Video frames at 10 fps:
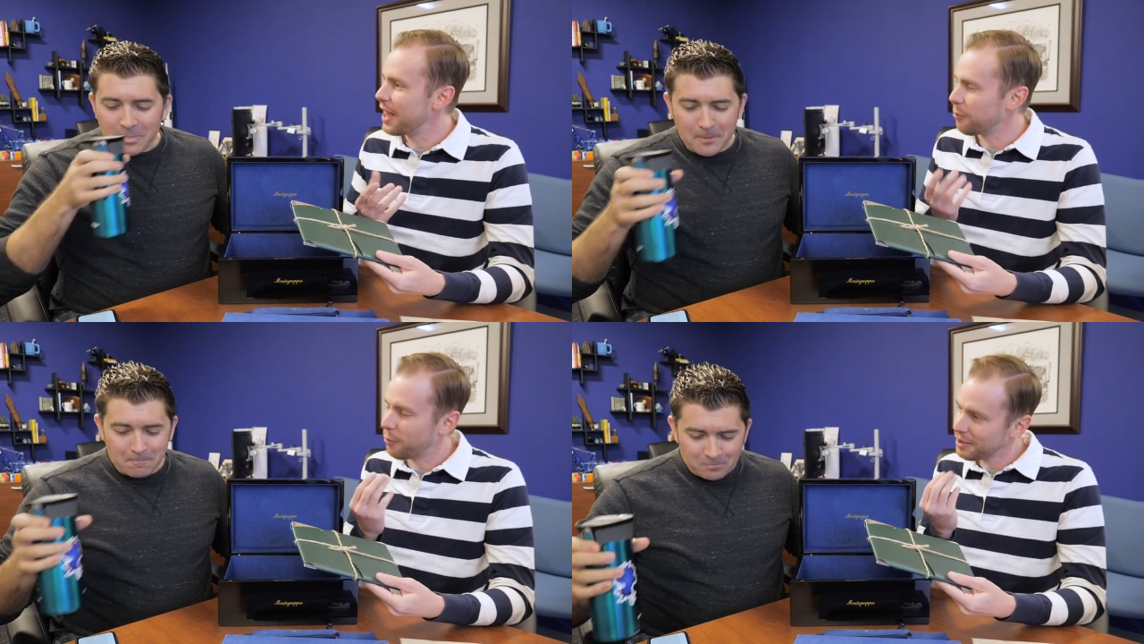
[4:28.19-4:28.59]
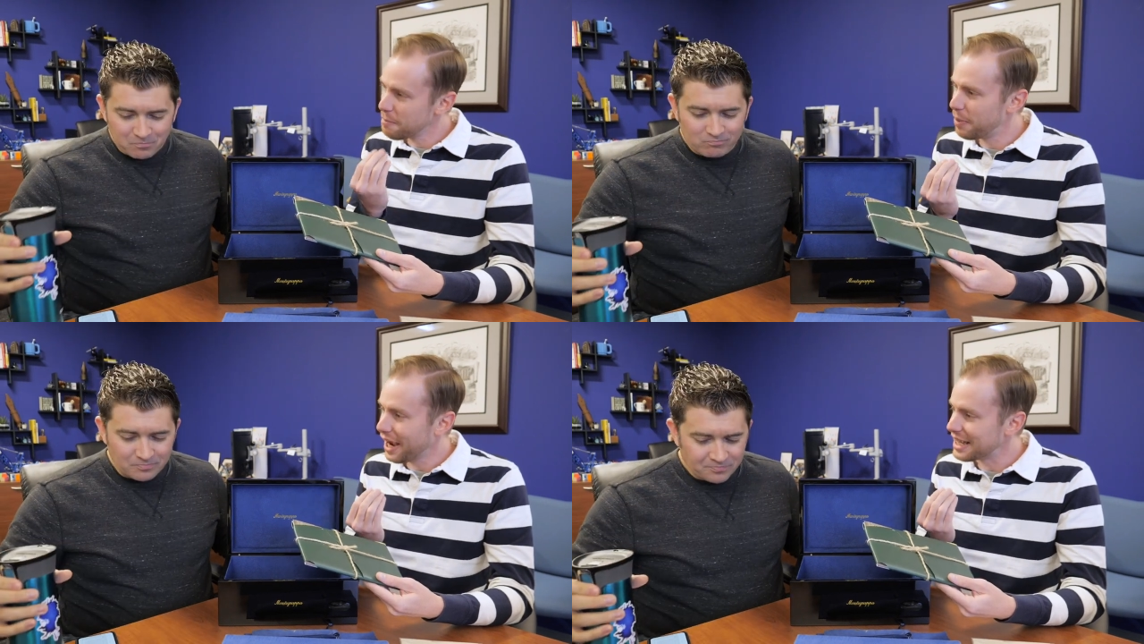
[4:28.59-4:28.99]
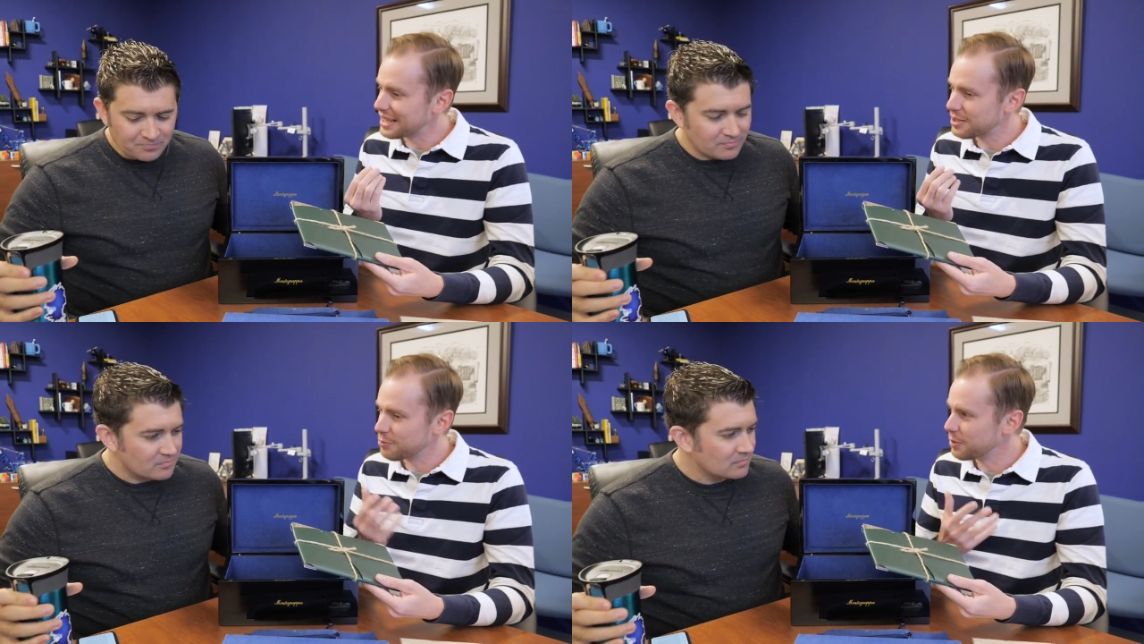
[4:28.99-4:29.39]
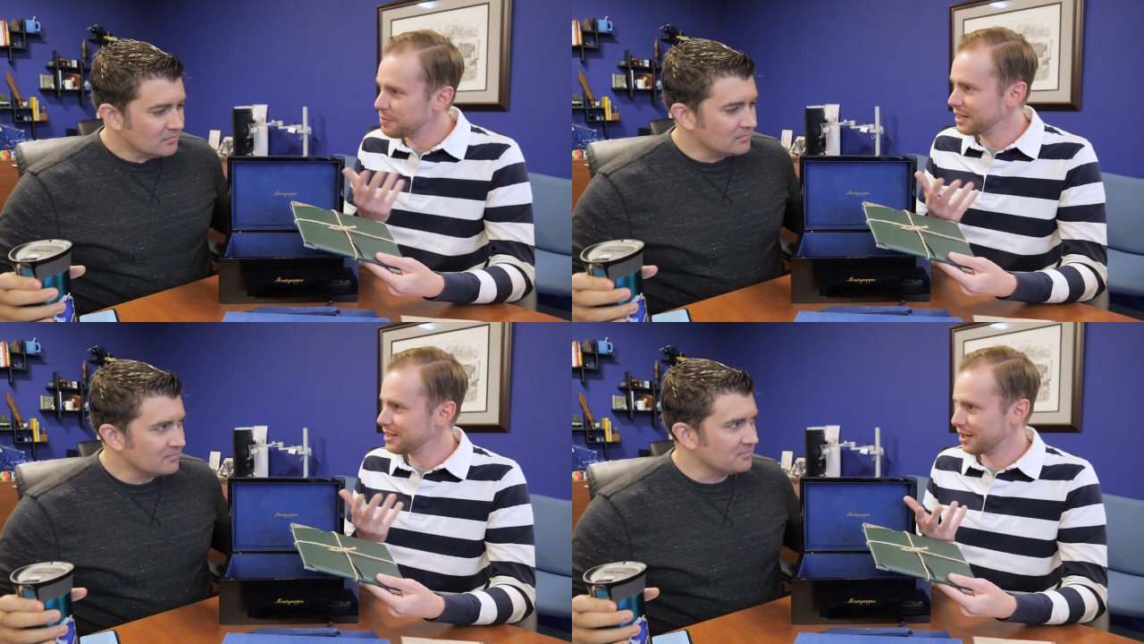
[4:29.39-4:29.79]
Speaker 1: that one bite
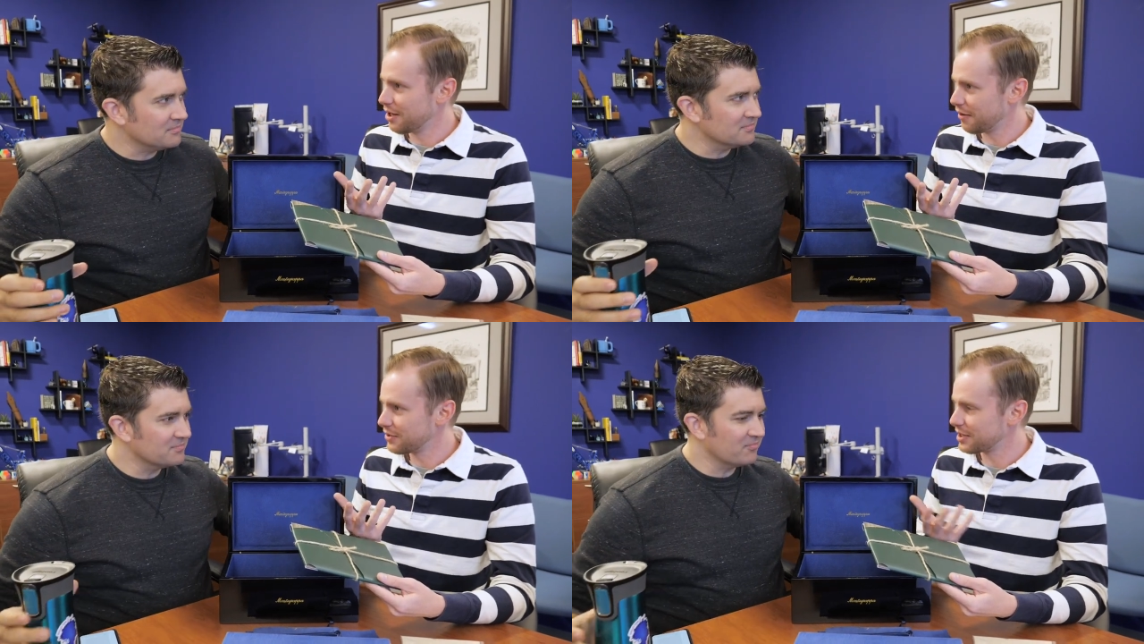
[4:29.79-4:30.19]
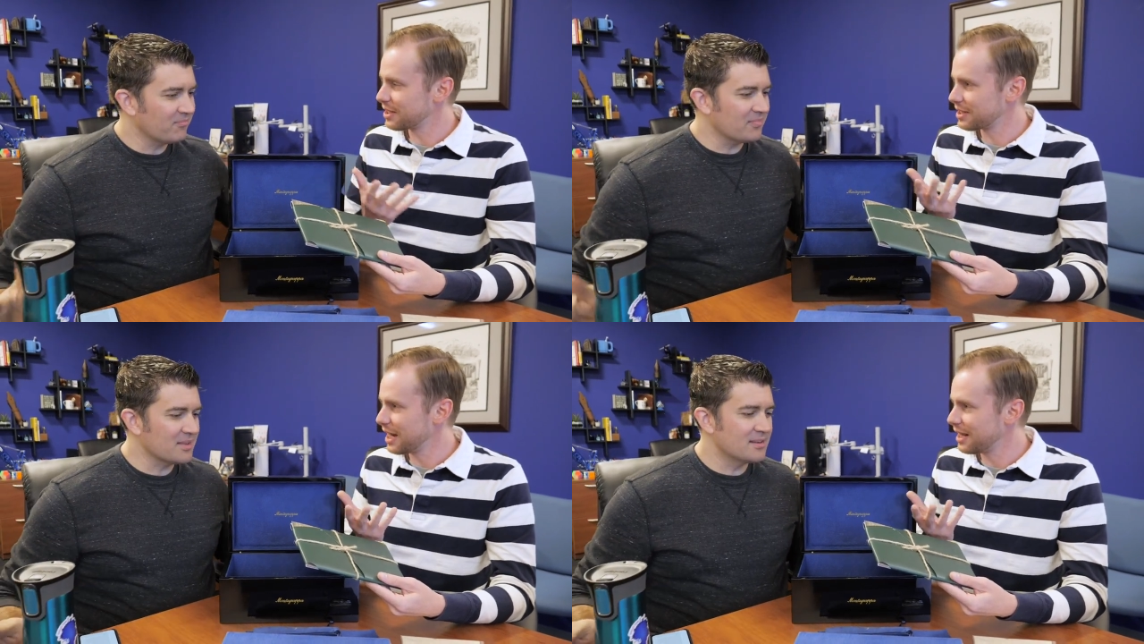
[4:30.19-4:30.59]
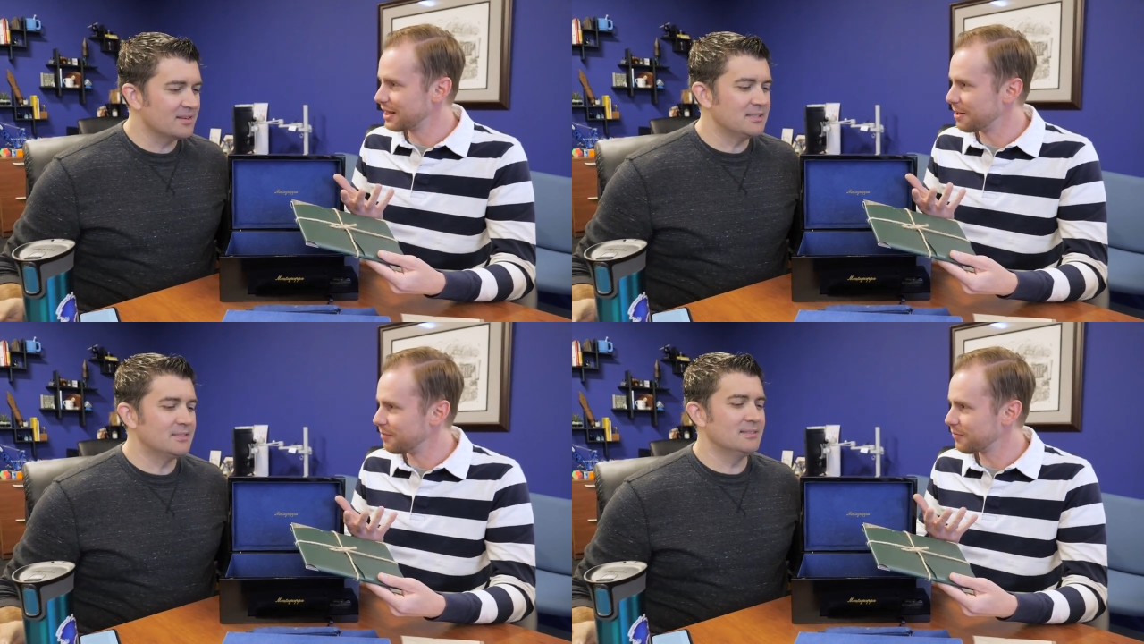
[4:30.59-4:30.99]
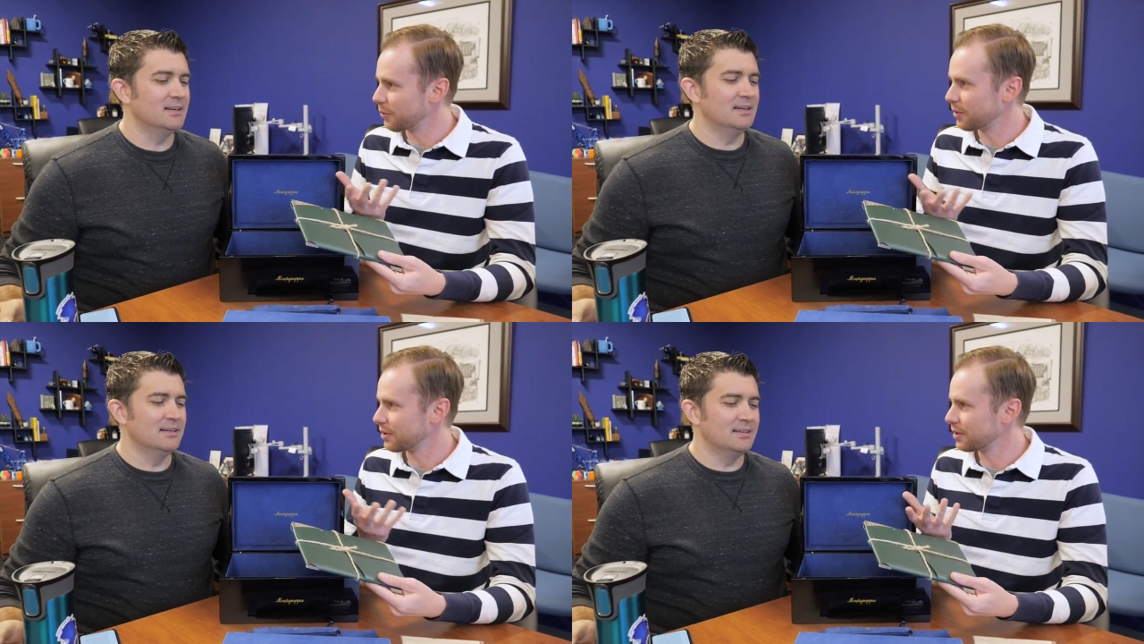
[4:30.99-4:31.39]
would be enough to sustain them
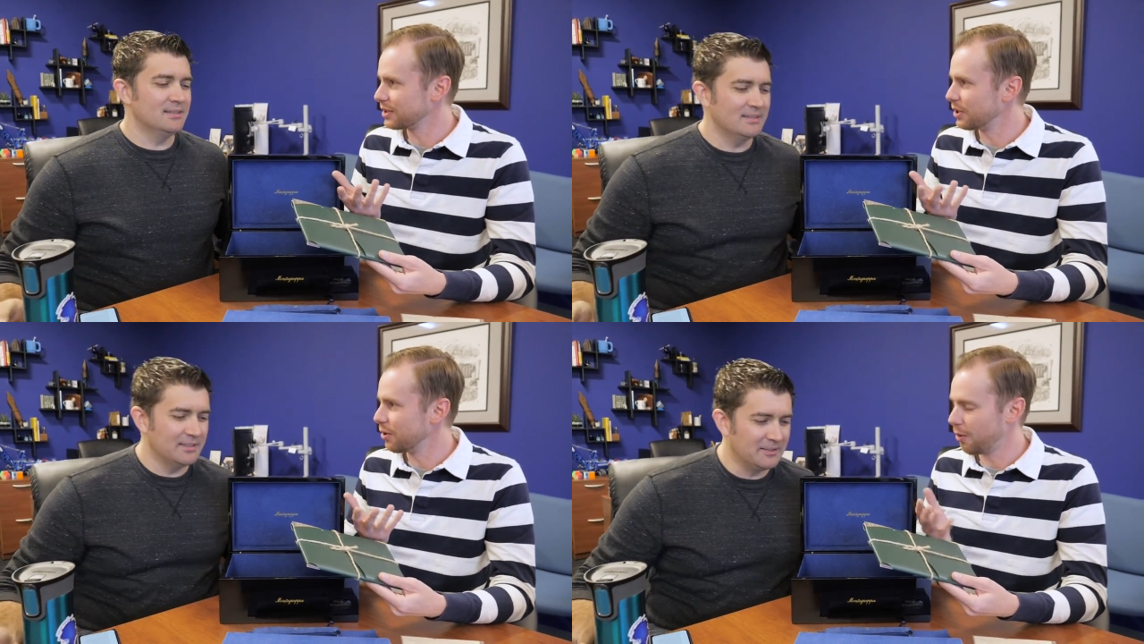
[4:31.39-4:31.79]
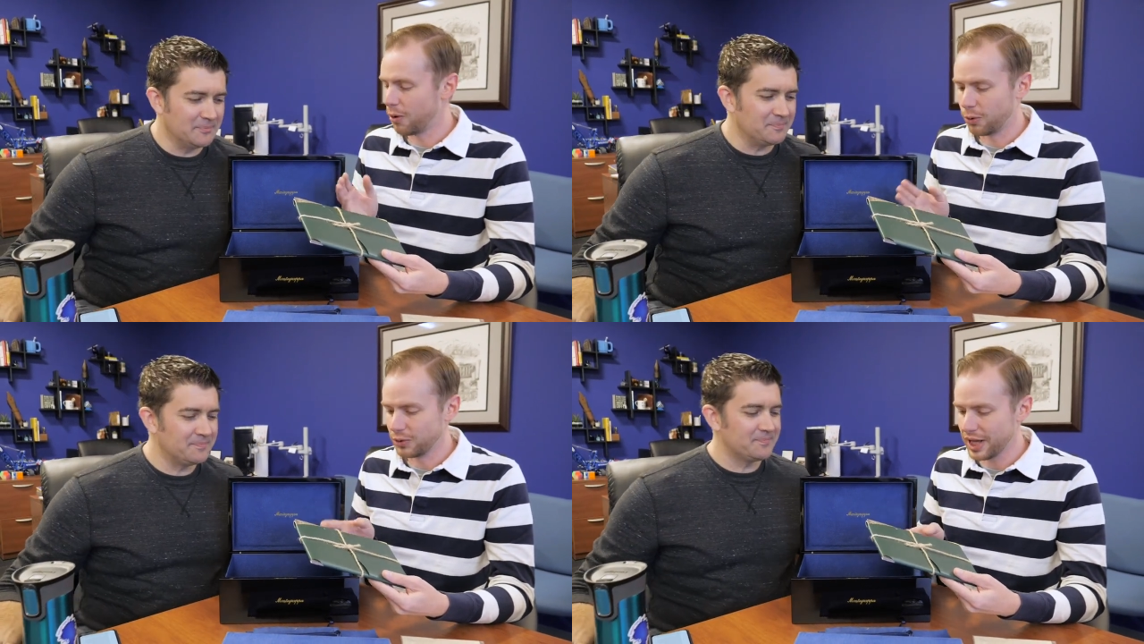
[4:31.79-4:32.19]
for you know a whole